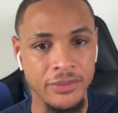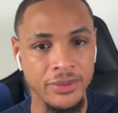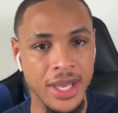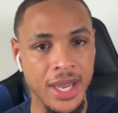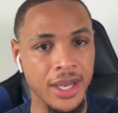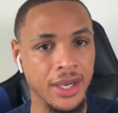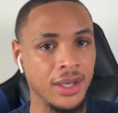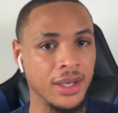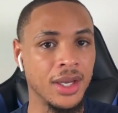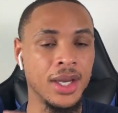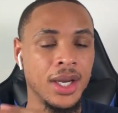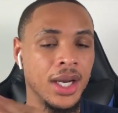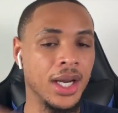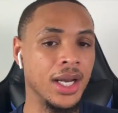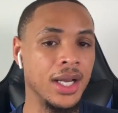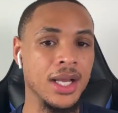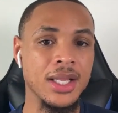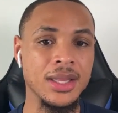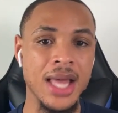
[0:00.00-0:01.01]
Like
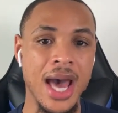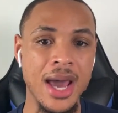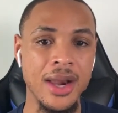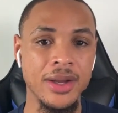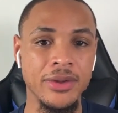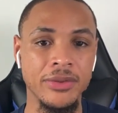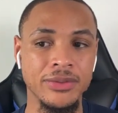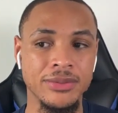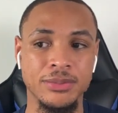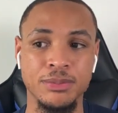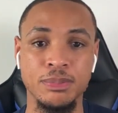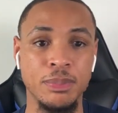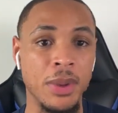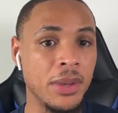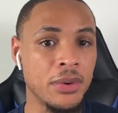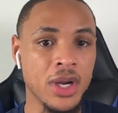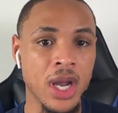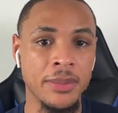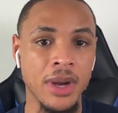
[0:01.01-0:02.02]
a lot of
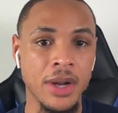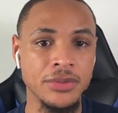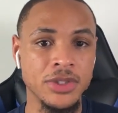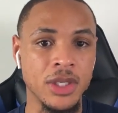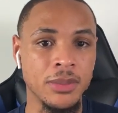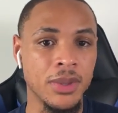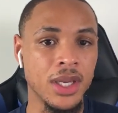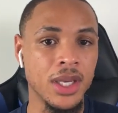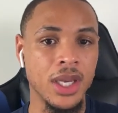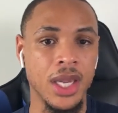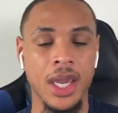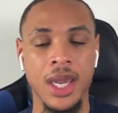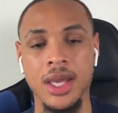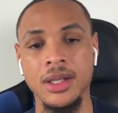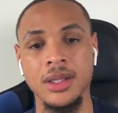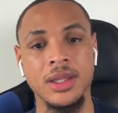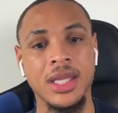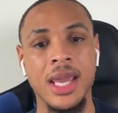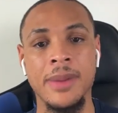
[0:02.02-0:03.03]
people come up to me
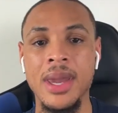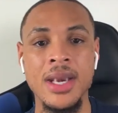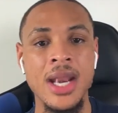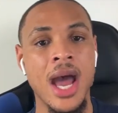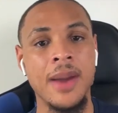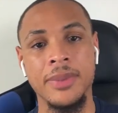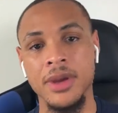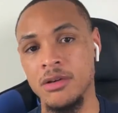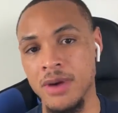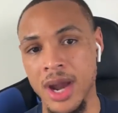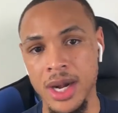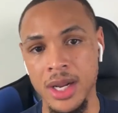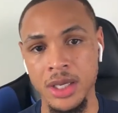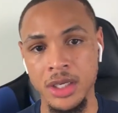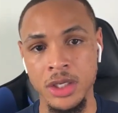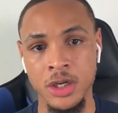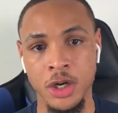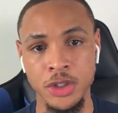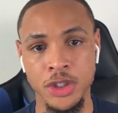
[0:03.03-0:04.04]
and they may not be ready,
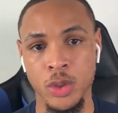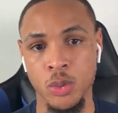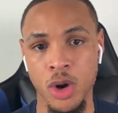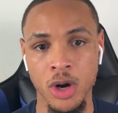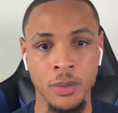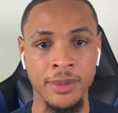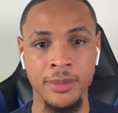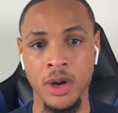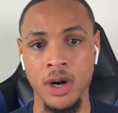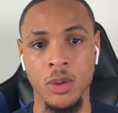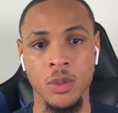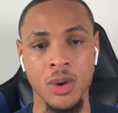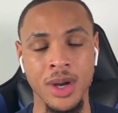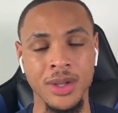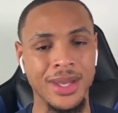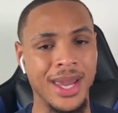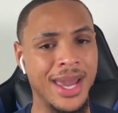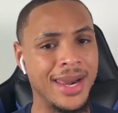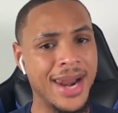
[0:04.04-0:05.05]
you know, to work with me
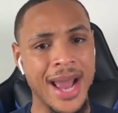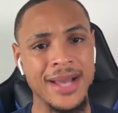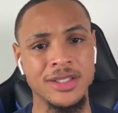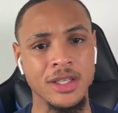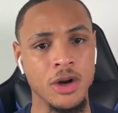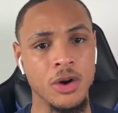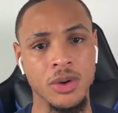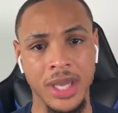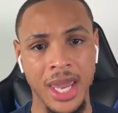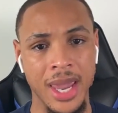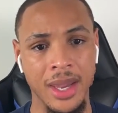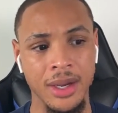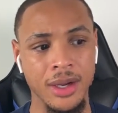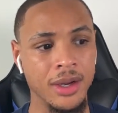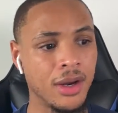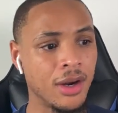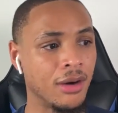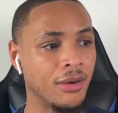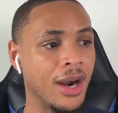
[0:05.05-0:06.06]
one-on-one, and that's
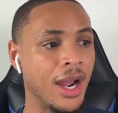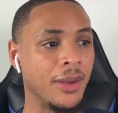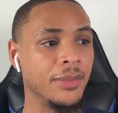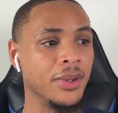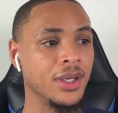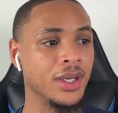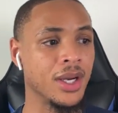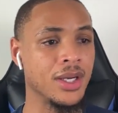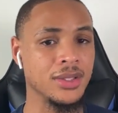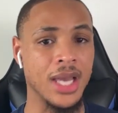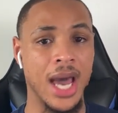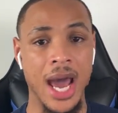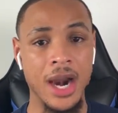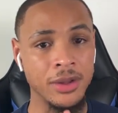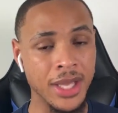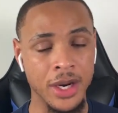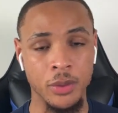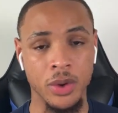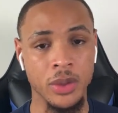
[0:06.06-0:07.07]
okay, right? Because I
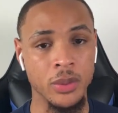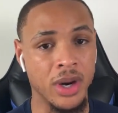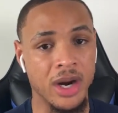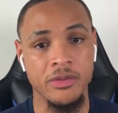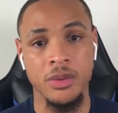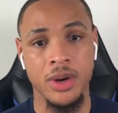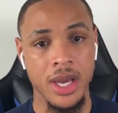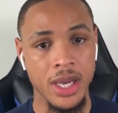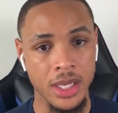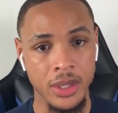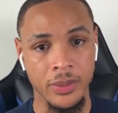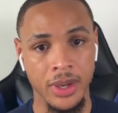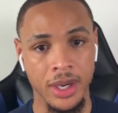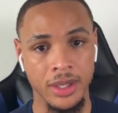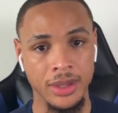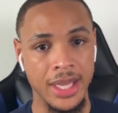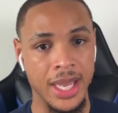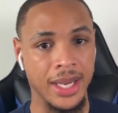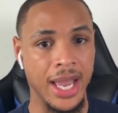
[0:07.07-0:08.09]
don't like working with everyone anyway.
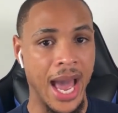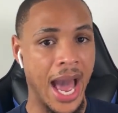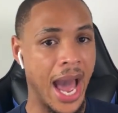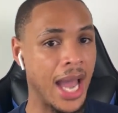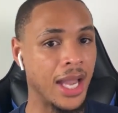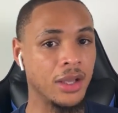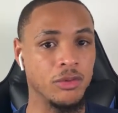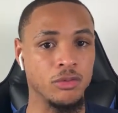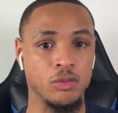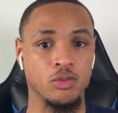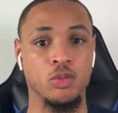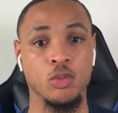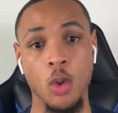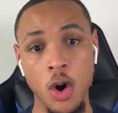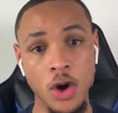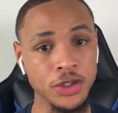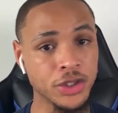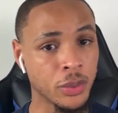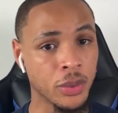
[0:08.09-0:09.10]
Like I
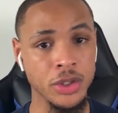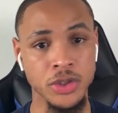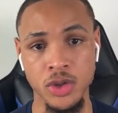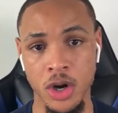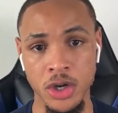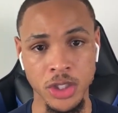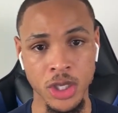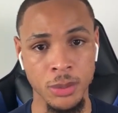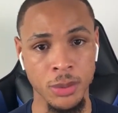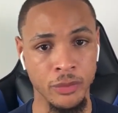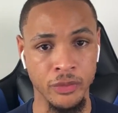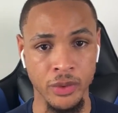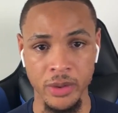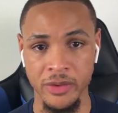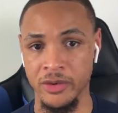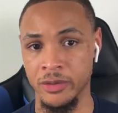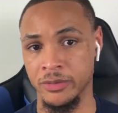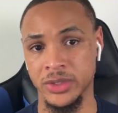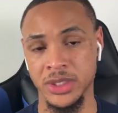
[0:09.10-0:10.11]
also want to talk to you before
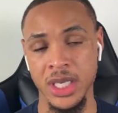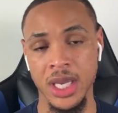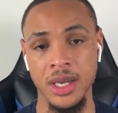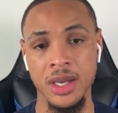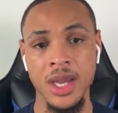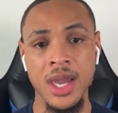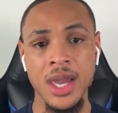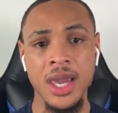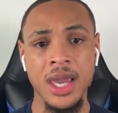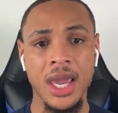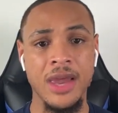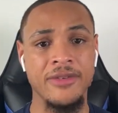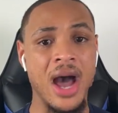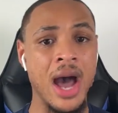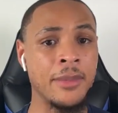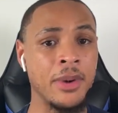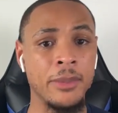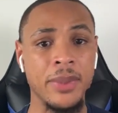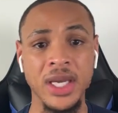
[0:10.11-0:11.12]
you even see if
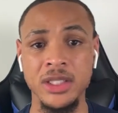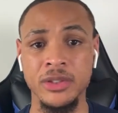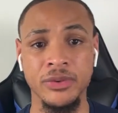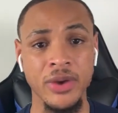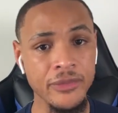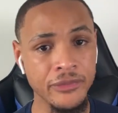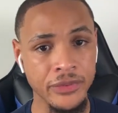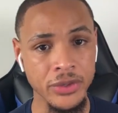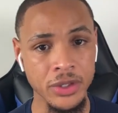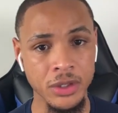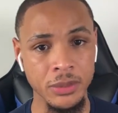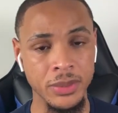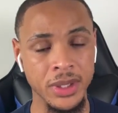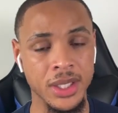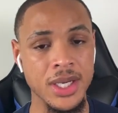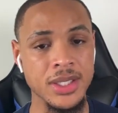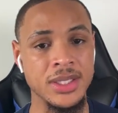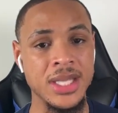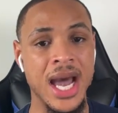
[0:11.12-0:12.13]
I'm a best fit for you,
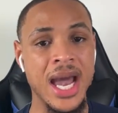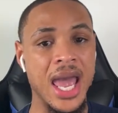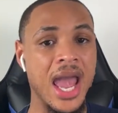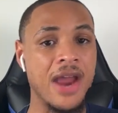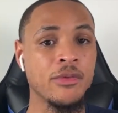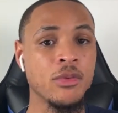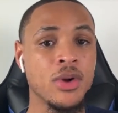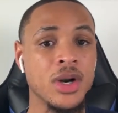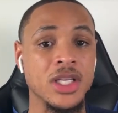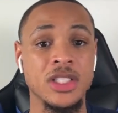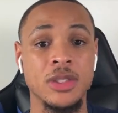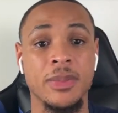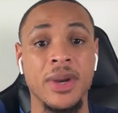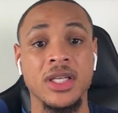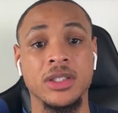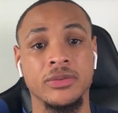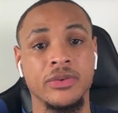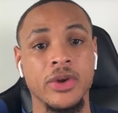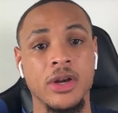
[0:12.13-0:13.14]
because not everyone is the
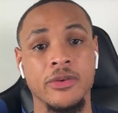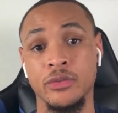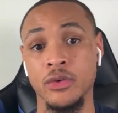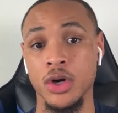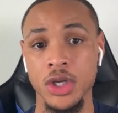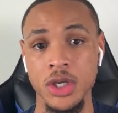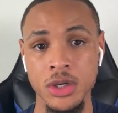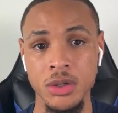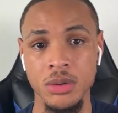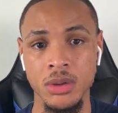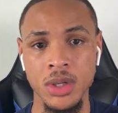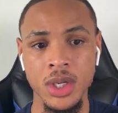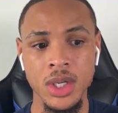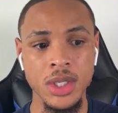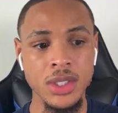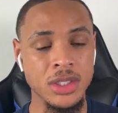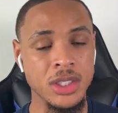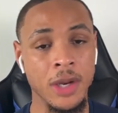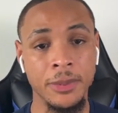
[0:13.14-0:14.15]
best fit for you.
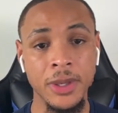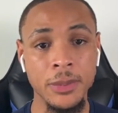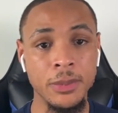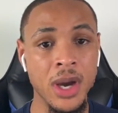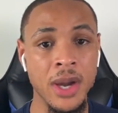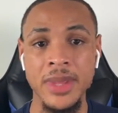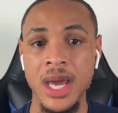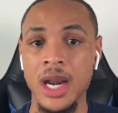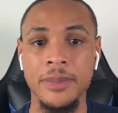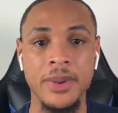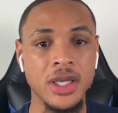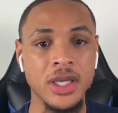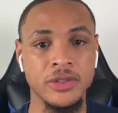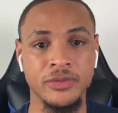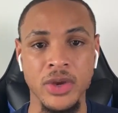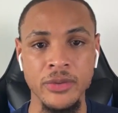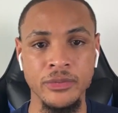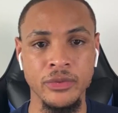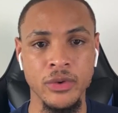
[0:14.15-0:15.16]
Some people I'm not a
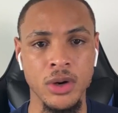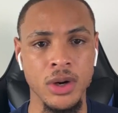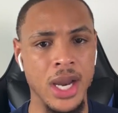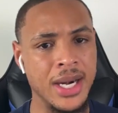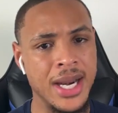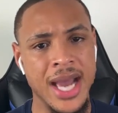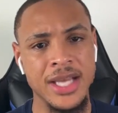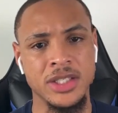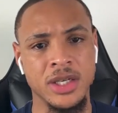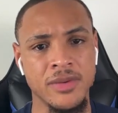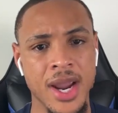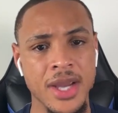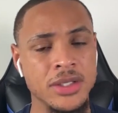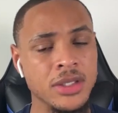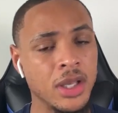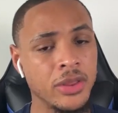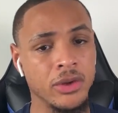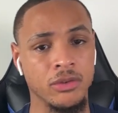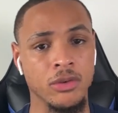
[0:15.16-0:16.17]
best fit for, and that's all right. There's
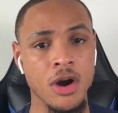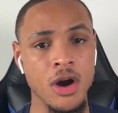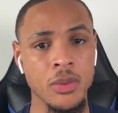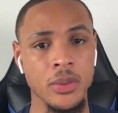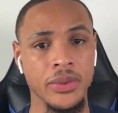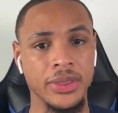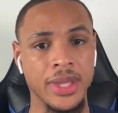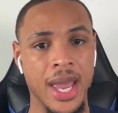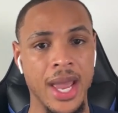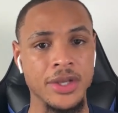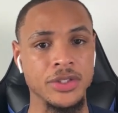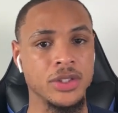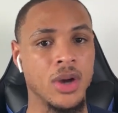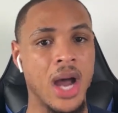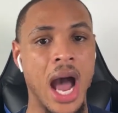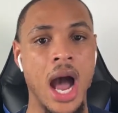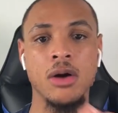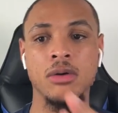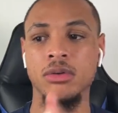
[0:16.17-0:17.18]
nothing wrong with that. So
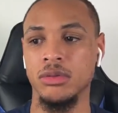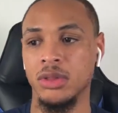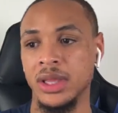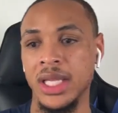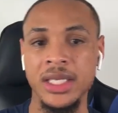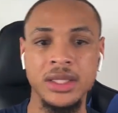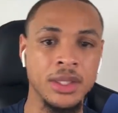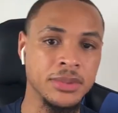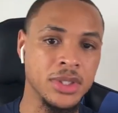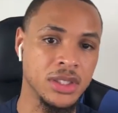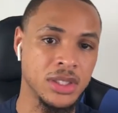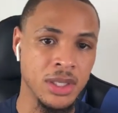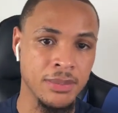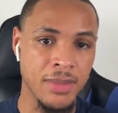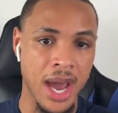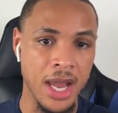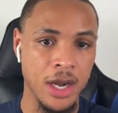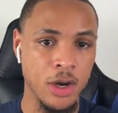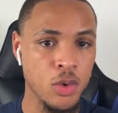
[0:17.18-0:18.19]
I'll link them to
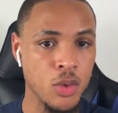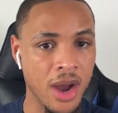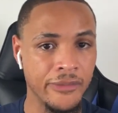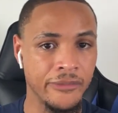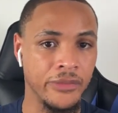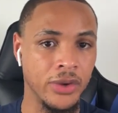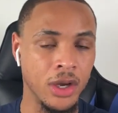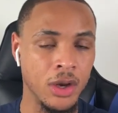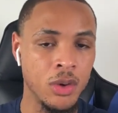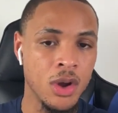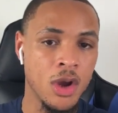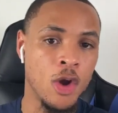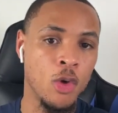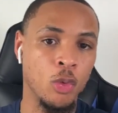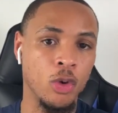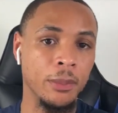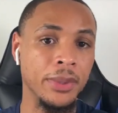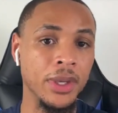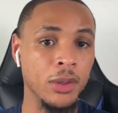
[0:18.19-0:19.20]
somebody who I feel
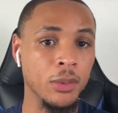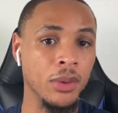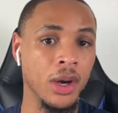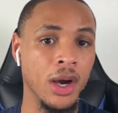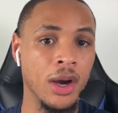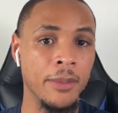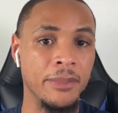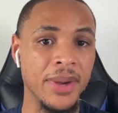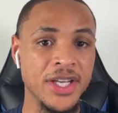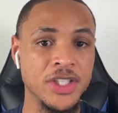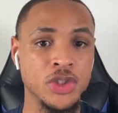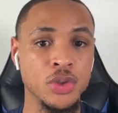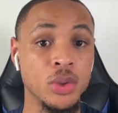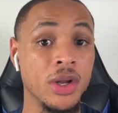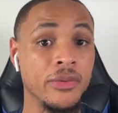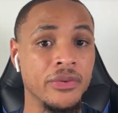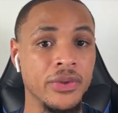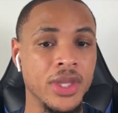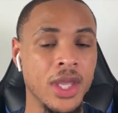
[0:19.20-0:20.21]
will be best
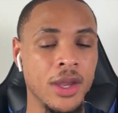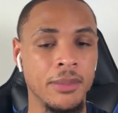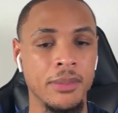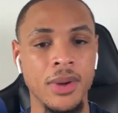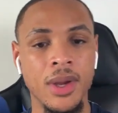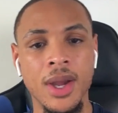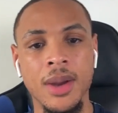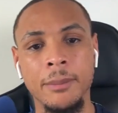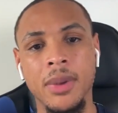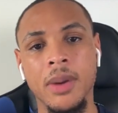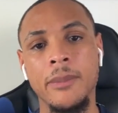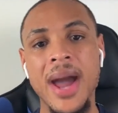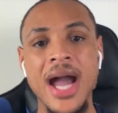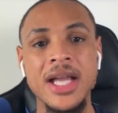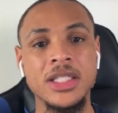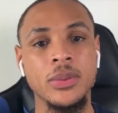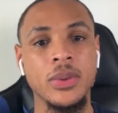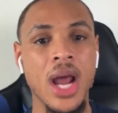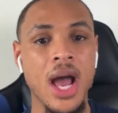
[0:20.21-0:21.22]
suited for them. But
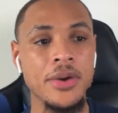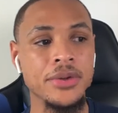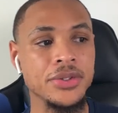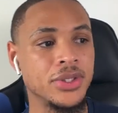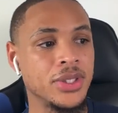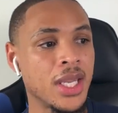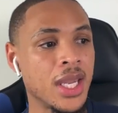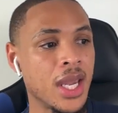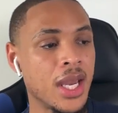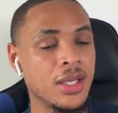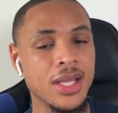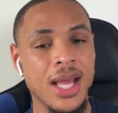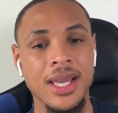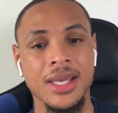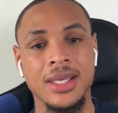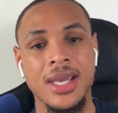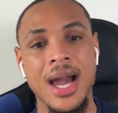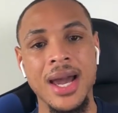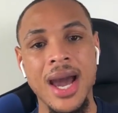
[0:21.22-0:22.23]
back to what I was saying,
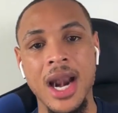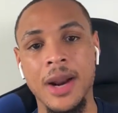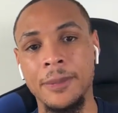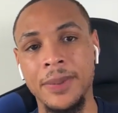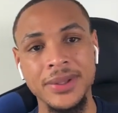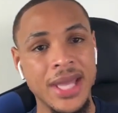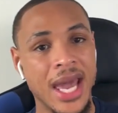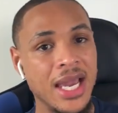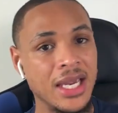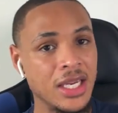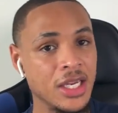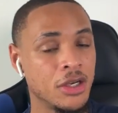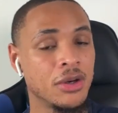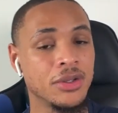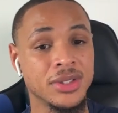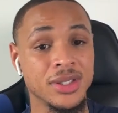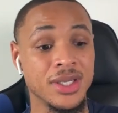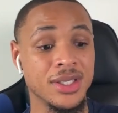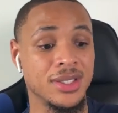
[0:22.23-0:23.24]
like y'all got to put that
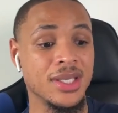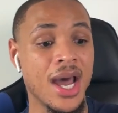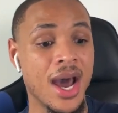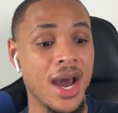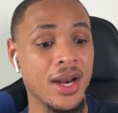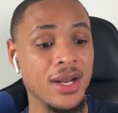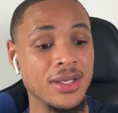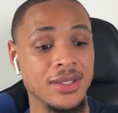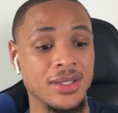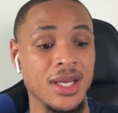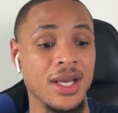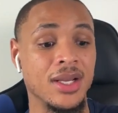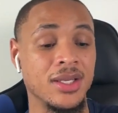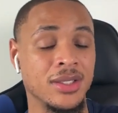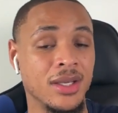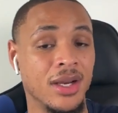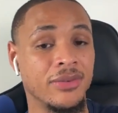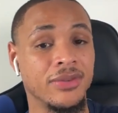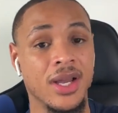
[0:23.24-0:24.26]
ego to the side and say to
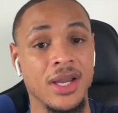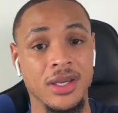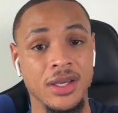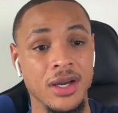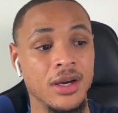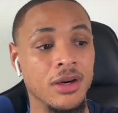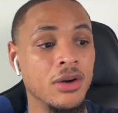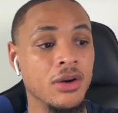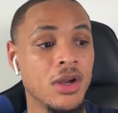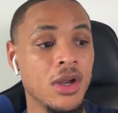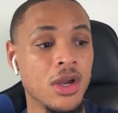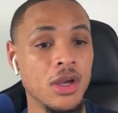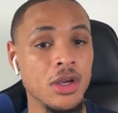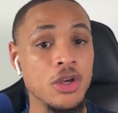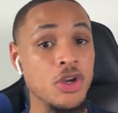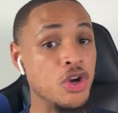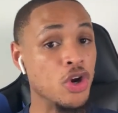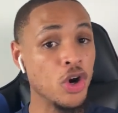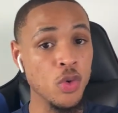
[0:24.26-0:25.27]
yourself, like, yo,
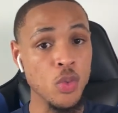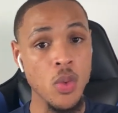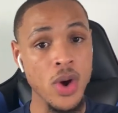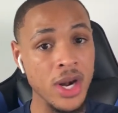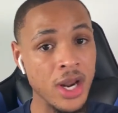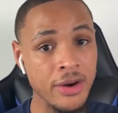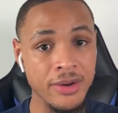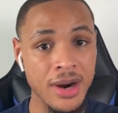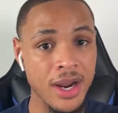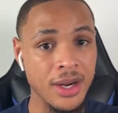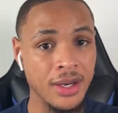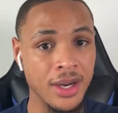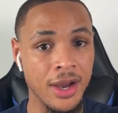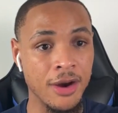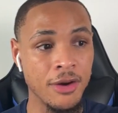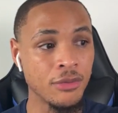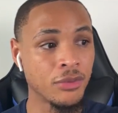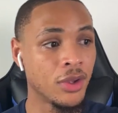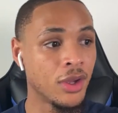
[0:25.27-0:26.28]
you're winning right
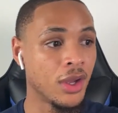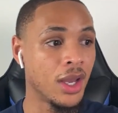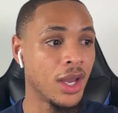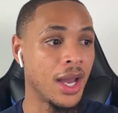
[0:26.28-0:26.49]
now.